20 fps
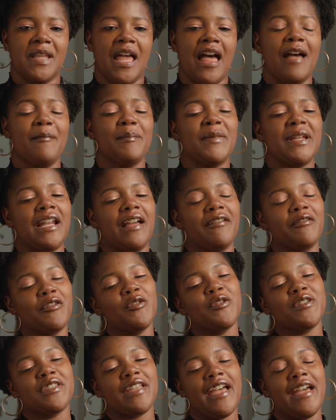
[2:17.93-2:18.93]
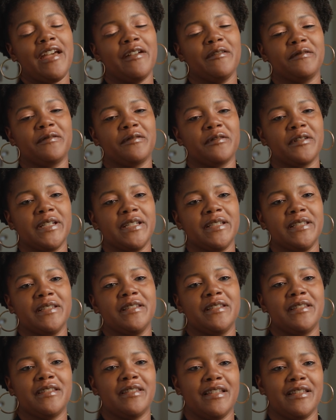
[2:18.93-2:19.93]
I mean, of course I had
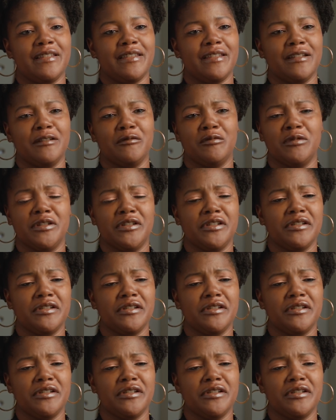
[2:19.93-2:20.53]
friends that said, well,